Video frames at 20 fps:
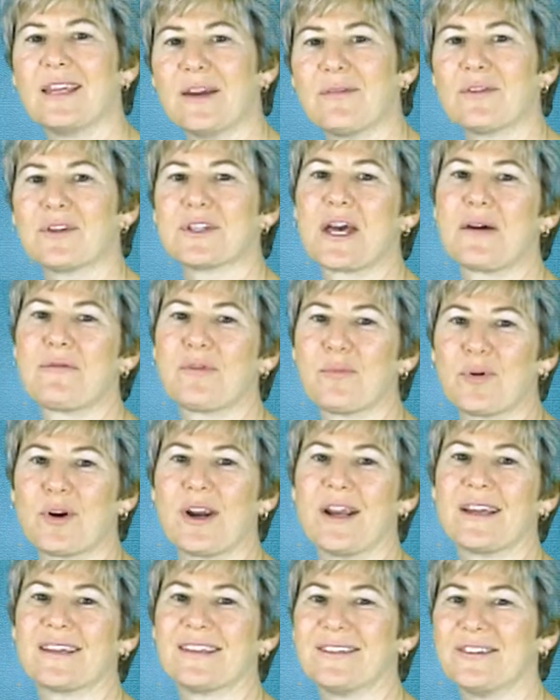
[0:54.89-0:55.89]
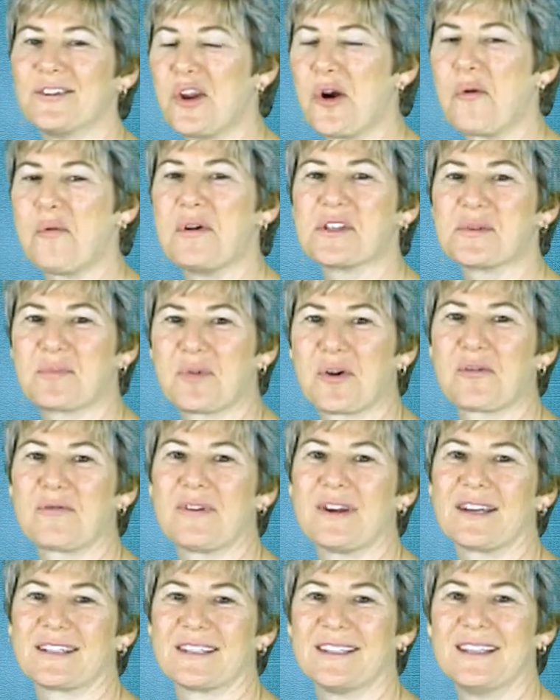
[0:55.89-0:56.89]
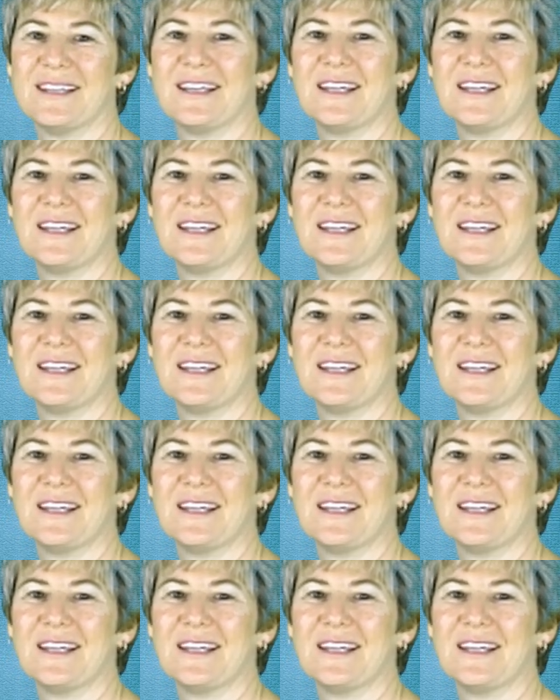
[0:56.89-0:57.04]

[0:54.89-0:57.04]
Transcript: Give yourself a break. No one's perfect.